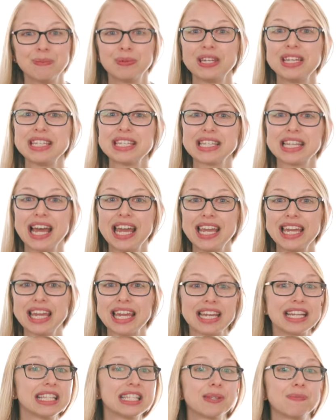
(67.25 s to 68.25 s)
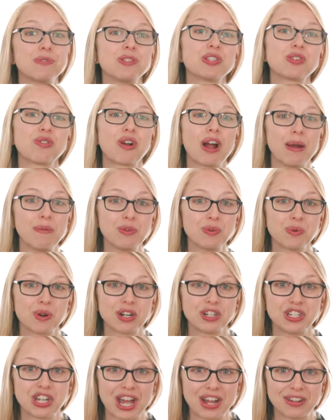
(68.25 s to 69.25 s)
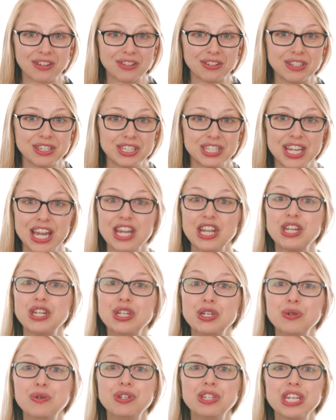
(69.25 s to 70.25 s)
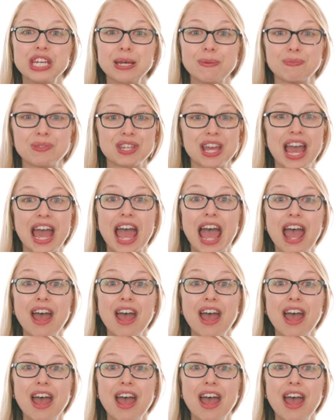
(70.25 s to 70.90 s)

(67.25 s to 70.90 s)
please like it and subscribe to our channel to get new tips